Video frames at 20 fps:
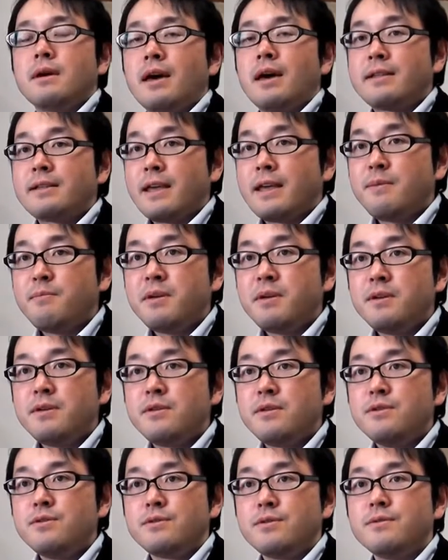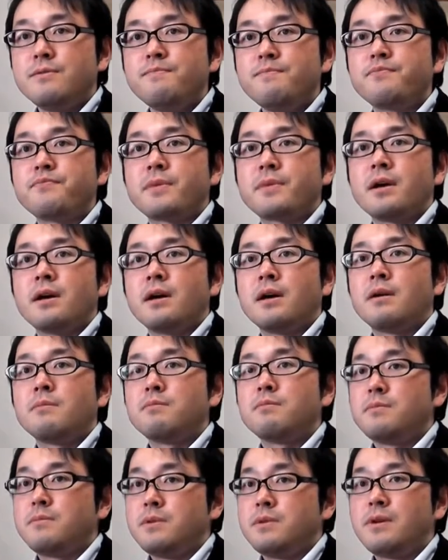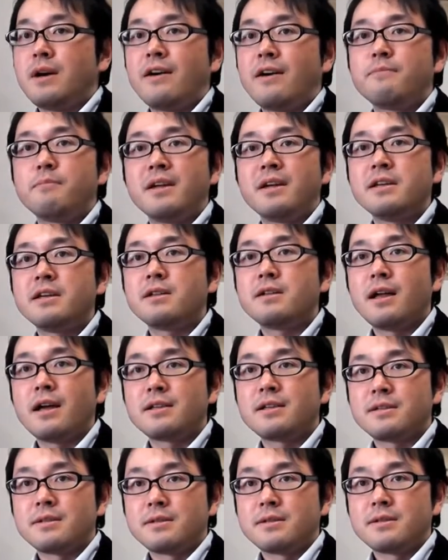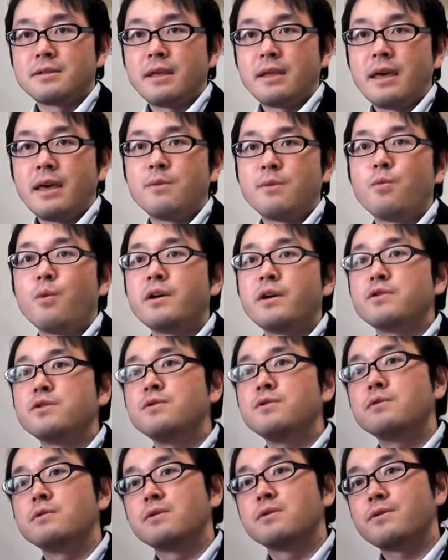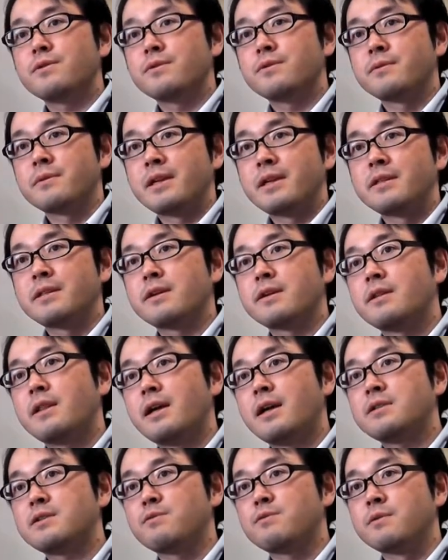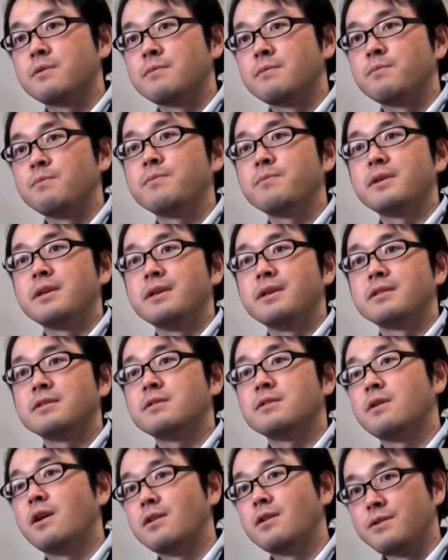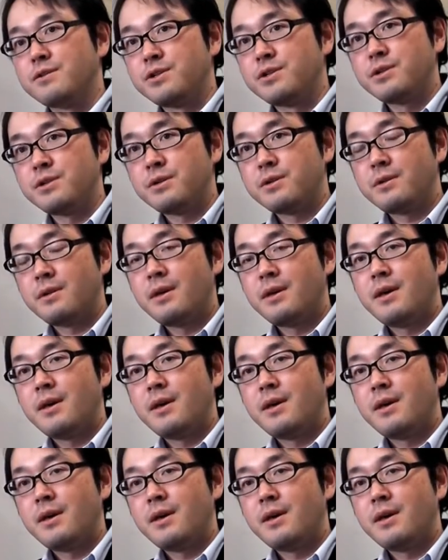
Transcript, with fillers: At APU, uh, um, you have many classes, and what you learn in the classroom is knowledge.